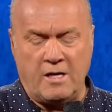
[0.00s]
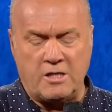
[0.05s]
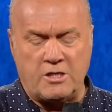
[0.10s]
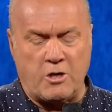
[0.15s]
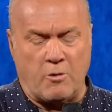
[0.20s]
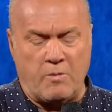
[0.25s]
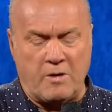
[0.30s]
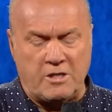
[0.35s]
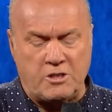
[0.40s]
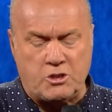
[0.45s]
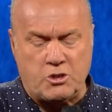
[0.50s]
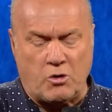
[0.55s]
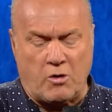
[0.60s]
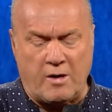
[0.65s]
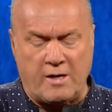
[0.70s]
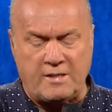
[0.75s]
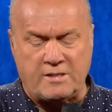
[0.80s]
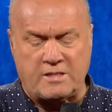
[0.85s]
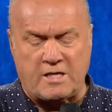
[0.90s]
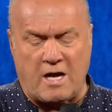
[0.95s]
to
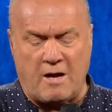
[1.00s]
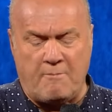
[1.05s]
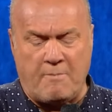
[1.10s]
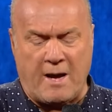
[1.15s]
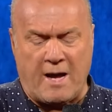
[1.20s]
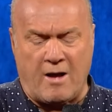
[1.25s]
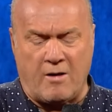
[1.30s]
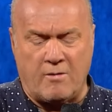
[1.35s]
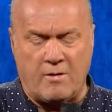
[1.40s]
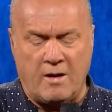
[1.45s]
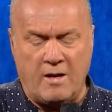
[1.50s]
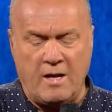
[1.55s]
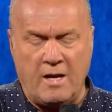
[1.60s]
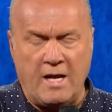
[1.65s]
rejoice about.